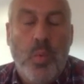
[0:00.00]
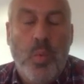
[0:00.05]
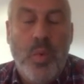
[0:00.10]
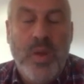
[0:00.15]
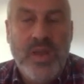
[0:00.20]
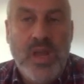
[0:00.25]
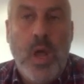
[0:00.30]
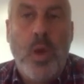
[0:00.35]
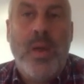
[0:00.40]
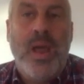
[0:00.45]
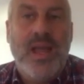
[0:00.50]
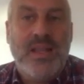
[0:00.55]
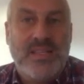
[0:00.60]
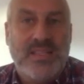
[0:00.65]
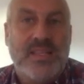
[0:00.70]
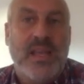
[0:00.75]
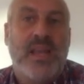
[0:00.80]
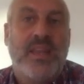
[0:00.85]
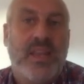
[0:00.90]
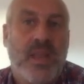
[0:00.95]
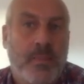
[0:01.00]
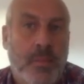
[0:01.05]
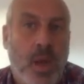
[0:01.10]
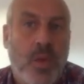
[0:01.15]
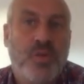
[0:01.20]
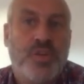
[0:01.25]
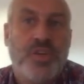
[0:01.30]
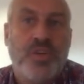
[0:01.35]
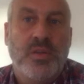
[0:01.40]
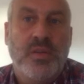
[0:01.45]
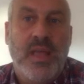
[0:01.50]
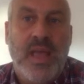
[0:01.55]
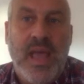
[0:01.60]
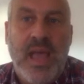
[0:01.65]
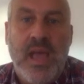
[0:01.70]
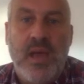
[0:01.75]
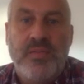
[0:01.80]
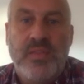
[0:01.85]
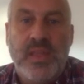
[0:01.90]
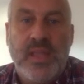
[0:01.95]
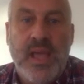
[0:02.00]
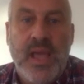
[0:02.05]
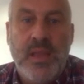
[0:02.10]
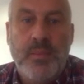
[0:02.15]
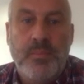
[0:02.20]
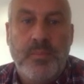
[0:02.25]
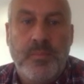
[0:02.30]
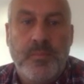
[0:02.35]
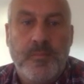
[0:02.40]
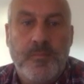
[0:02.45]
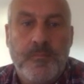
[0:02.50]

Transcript: We know how to take the emotion out of the game.